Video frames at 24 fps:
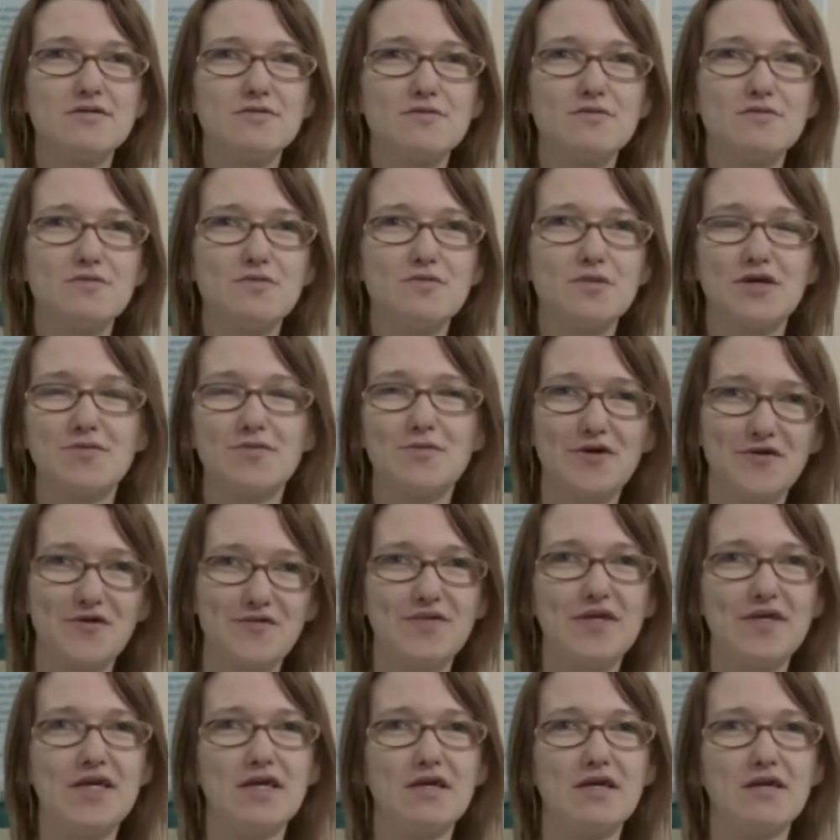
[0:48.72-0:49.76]
when I moved
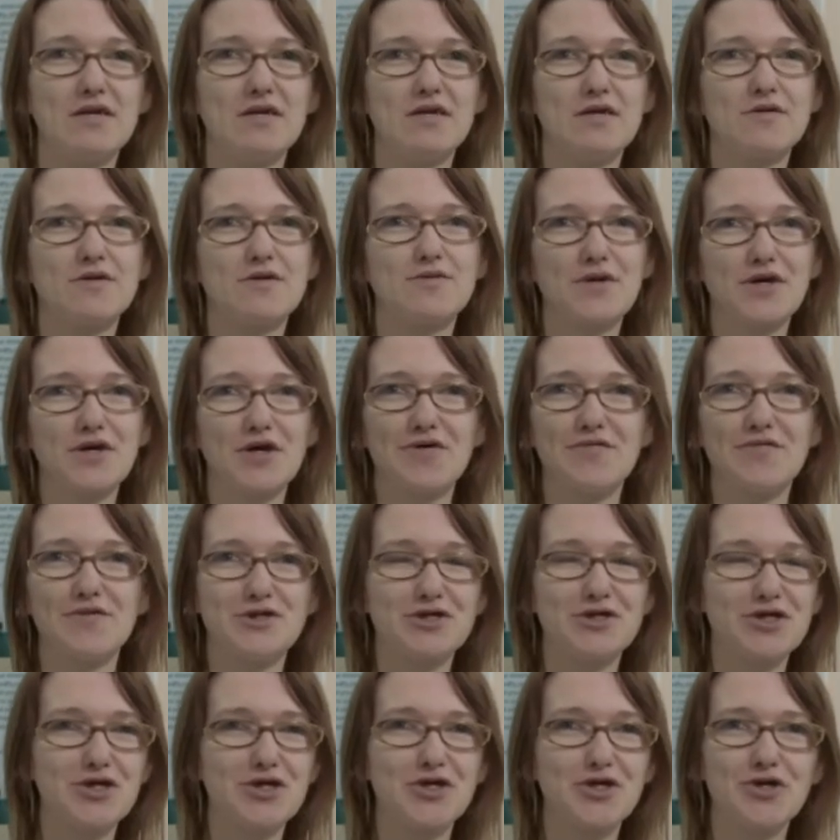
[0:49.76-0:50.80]
in. I was a bit
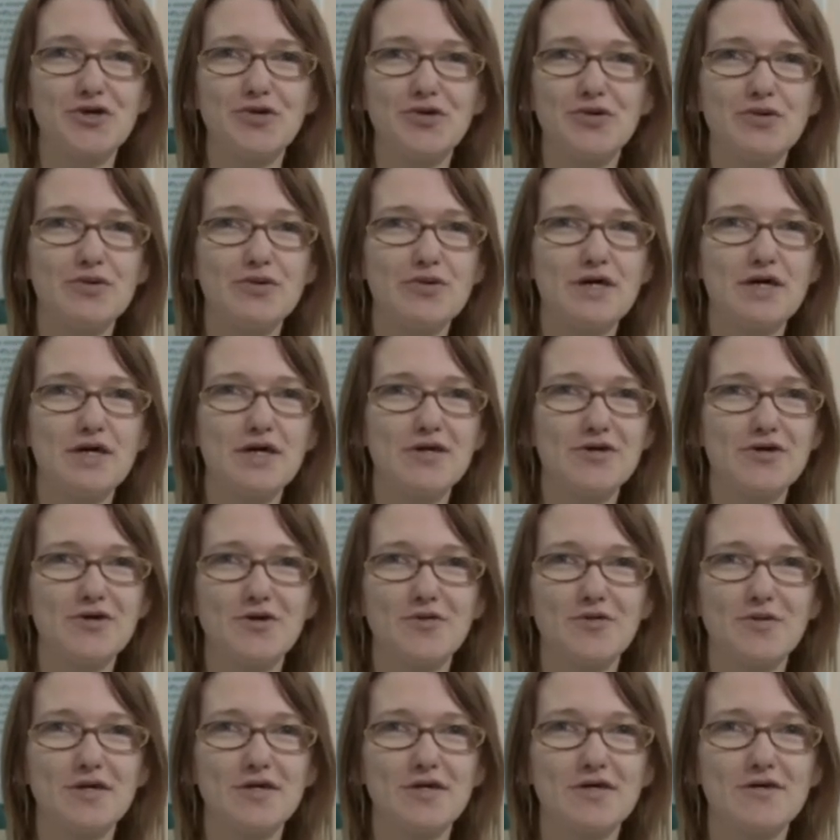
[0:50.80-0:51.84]
overdue. I had
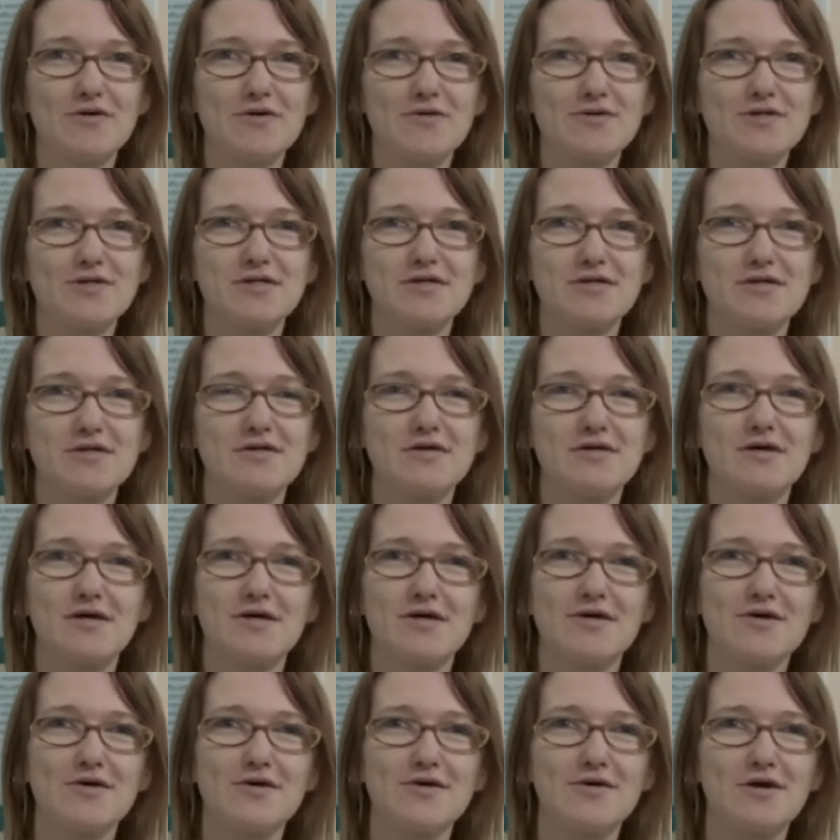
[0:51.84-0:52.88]
nowhere else to kind of
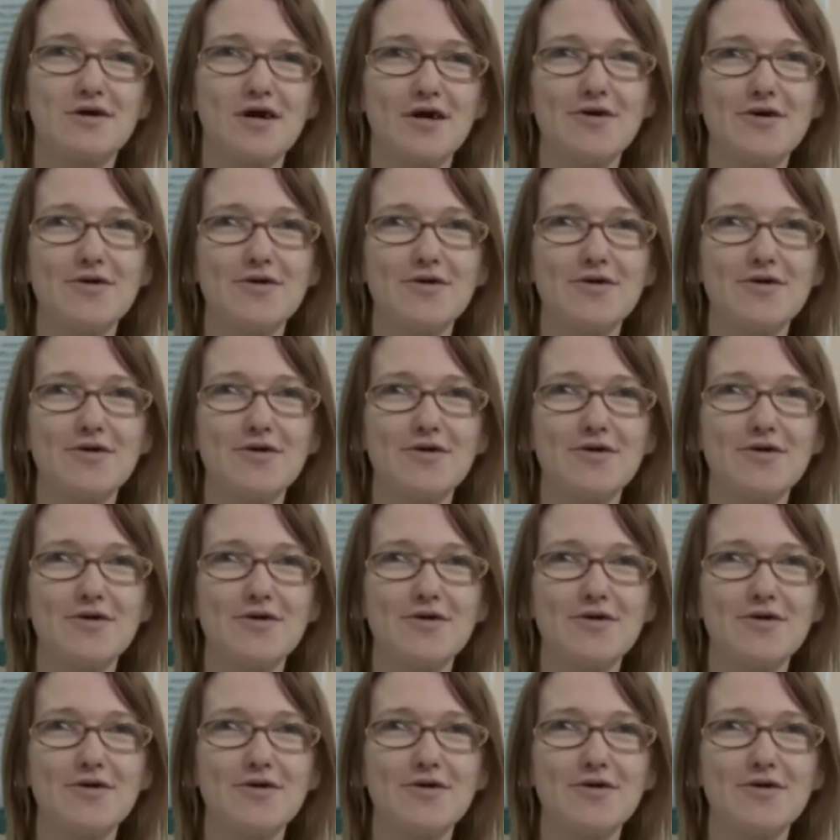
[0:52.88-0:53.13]
go.